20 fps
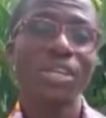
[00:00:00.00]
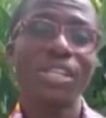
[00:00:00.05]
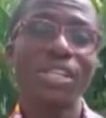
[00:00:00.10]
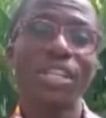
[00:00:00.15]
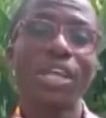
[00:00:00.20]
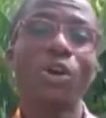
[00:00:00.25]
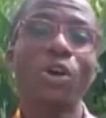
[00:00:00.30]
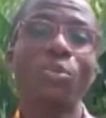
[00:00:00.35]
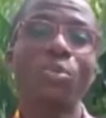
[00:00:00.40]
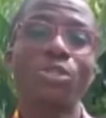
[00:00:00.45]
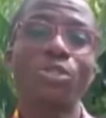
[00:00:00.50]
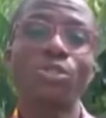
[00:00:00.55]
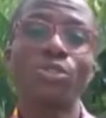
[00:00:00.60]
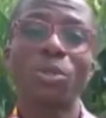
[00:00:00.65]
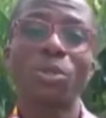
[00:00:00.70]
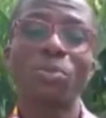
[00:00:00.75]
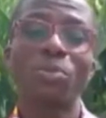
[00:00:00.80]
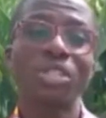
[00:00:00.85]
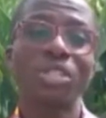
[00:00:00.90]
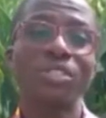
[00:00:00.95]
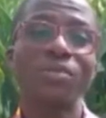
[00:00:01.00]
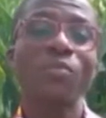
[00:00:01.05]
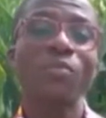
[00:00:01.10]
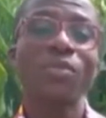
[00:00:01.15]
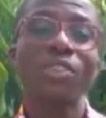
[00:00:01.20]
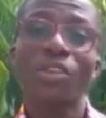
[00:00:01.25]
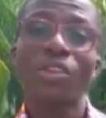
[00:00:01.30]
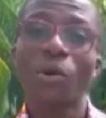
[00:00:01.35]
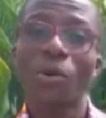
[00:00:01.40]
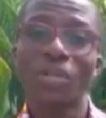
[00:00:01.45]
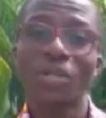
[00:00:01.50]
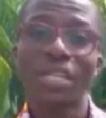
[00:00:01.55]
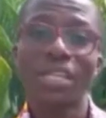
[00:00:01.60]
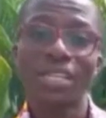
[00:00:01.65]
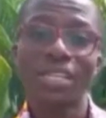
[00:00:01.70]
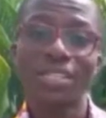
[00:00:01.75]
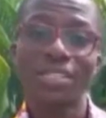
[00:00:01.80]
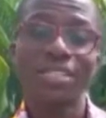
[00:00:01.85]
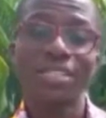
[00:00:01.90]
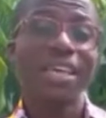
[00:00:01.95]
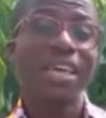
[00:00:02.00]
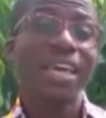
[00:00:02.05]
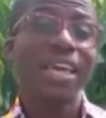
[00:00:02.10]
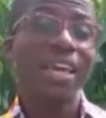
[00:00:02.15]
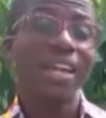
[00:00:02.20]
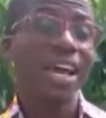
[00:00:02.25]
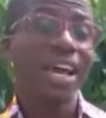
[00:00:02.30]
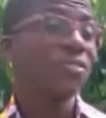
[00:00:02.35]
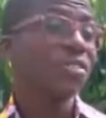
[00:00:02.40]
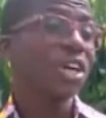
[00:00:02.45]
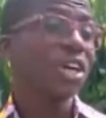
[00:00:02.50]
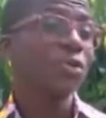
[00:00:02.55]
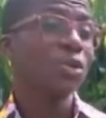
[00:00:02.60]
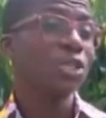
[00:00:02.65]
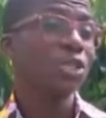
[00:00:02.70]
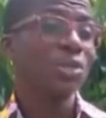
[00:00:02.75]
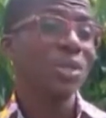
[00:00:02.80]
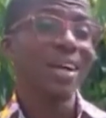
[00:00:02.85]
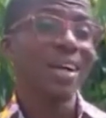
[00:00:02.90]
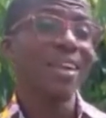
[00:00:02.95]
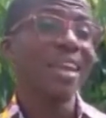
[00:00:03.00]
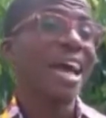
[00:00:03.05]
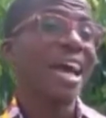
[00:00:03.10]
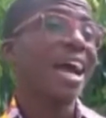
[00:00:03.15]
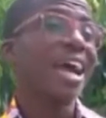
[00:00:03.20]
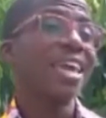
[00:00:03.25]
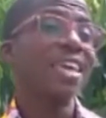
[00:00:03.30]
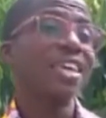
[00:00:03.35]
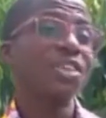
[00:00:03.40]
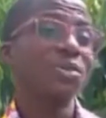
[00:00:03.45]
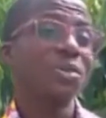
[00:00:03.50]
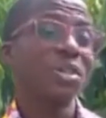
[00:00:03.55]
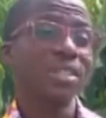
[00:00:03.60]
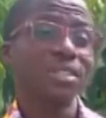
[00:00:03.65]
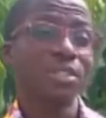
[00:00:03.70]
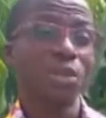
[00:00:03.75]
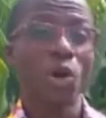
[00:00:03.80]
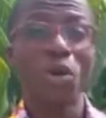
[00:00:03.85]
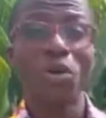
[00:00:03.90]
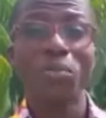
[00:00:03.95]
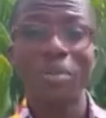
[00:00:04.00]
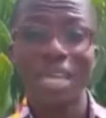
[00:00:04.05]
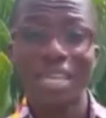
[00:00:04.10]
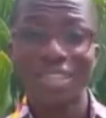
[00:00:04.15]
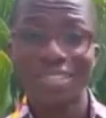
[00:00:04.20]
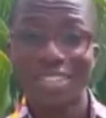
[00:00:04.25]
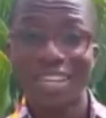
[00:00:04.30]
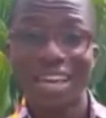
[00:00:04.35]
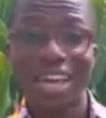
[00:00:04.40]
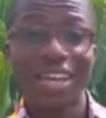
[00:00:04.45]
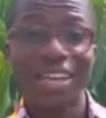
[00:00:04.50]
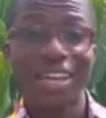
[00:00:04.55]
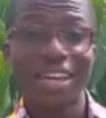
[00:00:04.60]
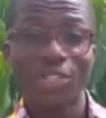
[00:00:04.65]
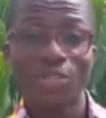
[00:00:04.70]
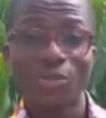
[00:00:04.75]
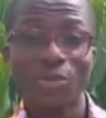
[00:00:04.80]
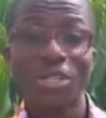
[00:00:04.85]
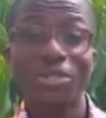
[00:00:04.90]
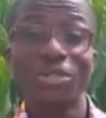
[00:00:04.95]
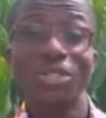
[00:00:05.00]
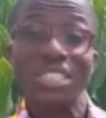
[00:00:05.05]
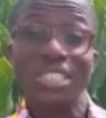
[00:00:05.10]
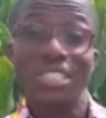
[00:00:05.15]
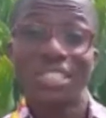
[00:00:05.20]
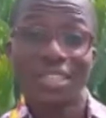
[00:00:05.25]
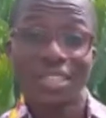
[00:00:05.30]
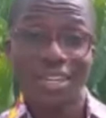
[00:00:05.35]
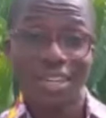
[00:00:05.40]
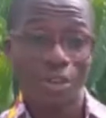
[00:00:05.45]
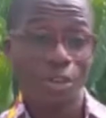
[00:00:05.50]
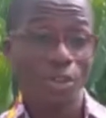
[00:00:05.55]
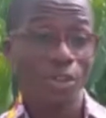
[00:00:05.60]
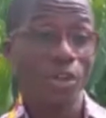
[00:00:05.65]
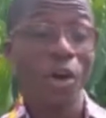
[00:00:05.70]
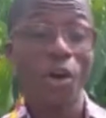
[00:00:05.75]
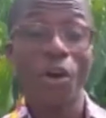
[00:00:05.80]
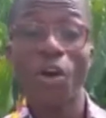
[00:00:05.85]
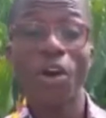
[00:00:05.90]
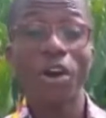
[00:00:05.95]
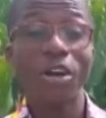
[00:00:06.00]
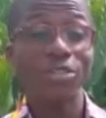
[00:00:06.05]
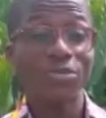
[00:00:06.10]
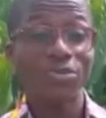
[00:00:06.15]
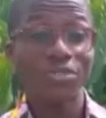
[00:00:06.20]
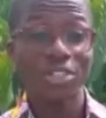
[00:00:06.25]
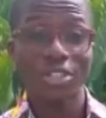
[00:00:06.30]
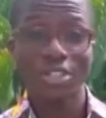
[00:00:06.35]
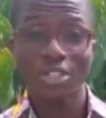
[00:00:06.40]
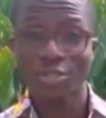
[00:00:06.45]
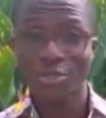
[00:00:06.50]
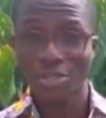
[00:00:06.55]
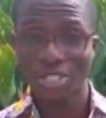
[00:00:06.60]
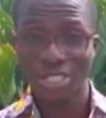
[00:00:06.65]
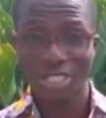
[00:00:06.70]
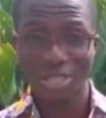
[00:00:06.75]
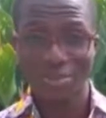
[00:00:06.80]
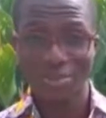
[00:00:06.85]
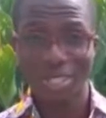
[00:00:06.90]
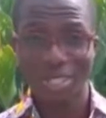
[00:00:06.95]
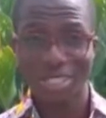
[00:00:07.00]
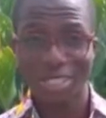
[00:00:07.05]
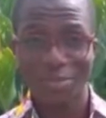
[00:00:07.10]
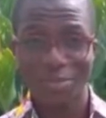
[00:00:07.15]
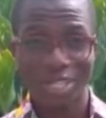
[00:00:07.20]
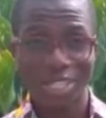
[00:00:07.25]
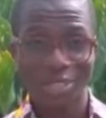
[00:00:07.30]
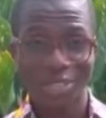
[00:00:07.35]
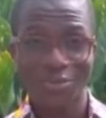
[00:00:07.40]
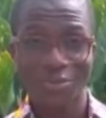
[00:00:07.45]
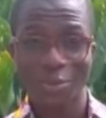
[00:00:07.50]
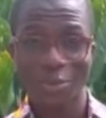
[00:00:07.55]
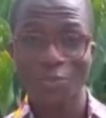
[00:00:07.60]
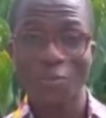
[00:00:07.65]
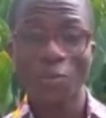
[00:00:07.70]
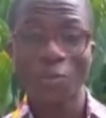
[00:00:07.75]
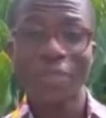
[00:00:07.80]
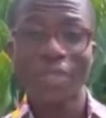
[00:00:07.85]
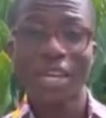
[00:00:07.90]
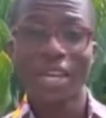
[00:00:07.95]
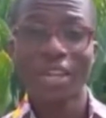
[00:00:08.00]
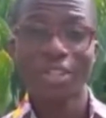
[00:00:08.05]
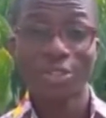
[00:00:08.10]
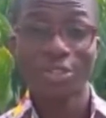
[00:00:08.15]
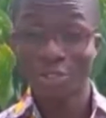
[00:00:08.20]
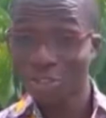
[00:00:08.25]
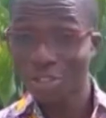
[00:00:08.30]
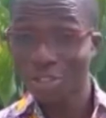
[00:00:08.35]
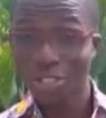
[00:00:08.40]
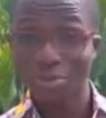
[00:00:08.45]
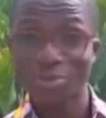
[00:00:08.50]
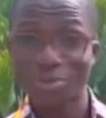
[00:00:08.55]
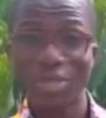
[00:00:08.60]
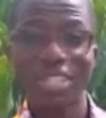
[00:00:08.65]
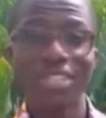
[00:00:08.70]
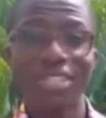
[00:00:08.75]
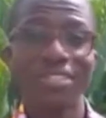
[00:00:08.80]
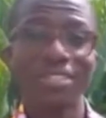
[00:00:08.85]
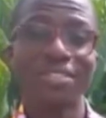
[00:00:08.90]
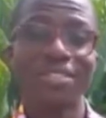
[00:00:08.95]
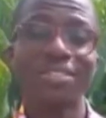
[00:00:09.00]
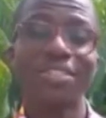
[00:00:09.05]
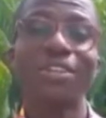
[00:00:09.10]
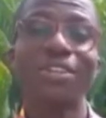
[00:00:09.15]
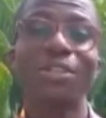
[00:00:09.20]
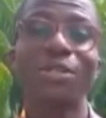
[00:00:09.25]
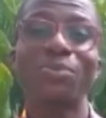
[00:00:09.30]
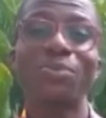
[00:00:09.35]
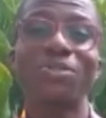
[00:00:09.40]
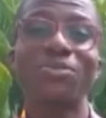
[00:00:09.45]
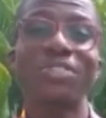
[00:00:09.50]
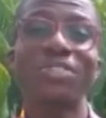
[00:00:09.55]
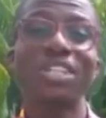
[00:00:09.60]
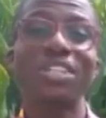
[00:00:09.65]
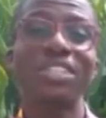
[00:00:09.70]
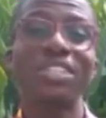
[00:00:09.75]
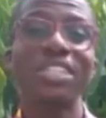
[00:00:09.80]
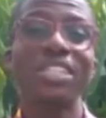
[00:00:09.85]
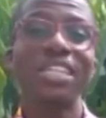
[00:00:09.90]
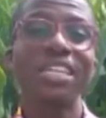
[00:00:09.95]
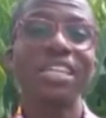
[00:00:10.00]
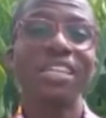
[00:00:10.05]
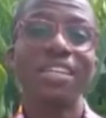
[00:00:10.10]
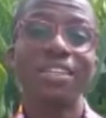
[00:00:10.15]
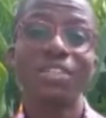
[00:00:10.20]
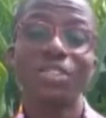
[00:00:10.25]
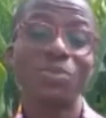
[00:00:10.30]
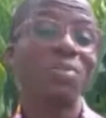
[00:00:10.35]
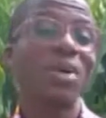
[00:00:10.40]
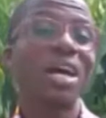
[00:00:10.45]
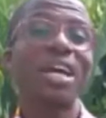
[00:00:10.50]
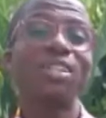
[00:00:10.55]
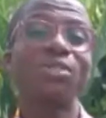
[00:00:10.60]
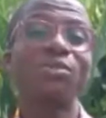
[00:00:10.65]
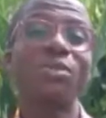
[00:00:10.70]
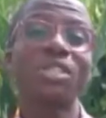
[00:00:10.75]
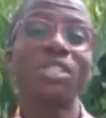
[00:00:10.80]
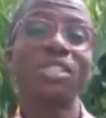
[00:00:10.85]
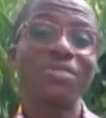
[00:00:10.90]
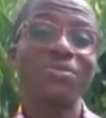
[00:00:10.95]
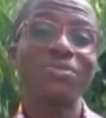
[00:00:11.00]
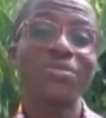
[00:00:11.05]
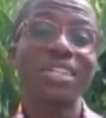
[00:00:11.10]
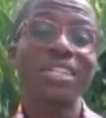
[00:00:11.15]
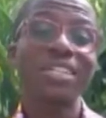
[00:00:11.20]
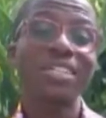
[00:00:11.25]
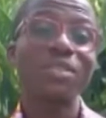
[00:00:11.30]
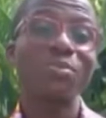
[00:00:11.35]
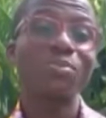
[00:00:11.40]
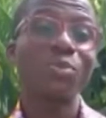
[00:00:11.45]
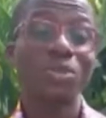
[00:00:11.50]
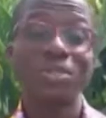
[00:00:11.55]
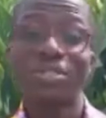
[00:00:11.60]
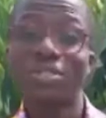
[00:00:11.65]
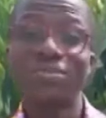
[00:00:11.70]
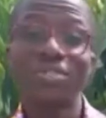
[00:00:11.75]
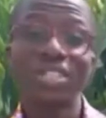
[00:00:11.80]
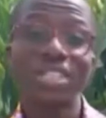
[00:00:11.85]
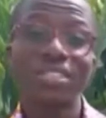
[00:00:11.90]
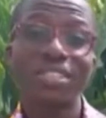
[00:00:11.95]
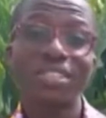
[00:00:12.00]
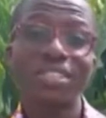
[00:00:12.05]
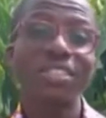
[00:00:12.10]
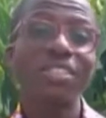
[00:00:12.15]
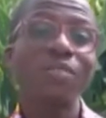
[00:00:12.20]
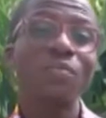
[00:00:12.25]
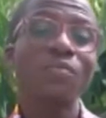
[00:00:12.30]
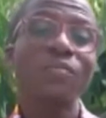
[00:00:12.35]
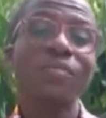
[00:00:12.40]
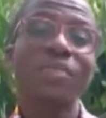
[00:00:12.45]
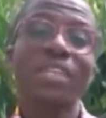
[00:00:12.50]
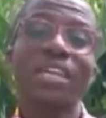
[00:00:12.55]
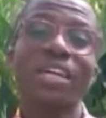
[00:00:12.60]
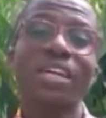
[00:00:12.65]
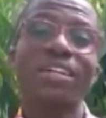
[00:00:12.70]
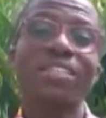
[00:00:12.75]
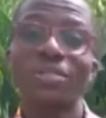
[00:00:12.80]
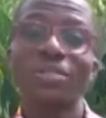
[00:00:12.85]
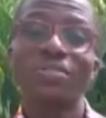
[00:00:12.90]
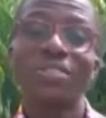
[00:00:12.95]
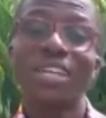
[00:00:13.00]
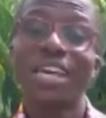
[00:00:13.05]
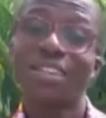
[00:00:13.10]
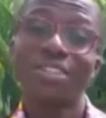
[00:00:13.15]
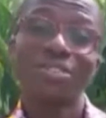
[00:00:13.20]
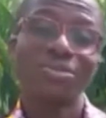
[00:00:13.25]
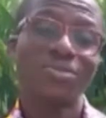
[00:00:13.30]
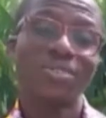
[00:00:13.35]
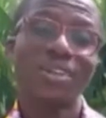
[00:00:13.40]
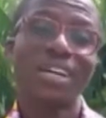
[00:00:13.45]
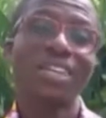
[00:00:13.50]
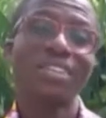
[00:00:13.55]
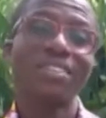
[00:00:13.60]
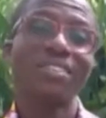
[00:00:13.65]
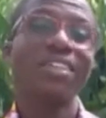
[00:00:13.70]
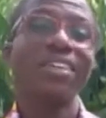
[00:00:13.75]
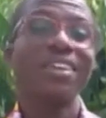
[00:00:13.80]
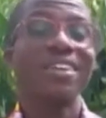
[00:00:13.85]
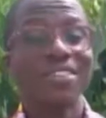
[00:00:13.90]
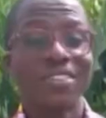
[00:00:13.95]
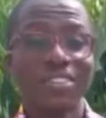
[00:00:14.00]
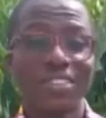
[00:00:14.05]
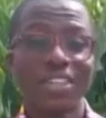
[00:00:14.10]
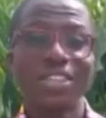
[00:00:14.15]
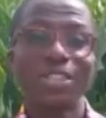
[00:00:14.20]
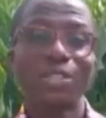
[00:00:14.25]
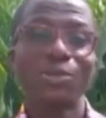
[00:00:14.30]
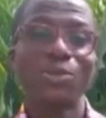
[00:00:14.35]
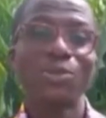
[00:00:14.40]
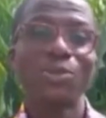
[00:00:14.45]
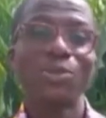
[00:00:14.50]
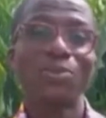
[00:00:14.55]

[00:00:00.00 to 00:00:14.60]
that will be dropping on it. And after which you can like, you can comment and as well share on all various social media platforms. And trust me, it's gonna be very inspiring one, very motivating and edifying. Thank you so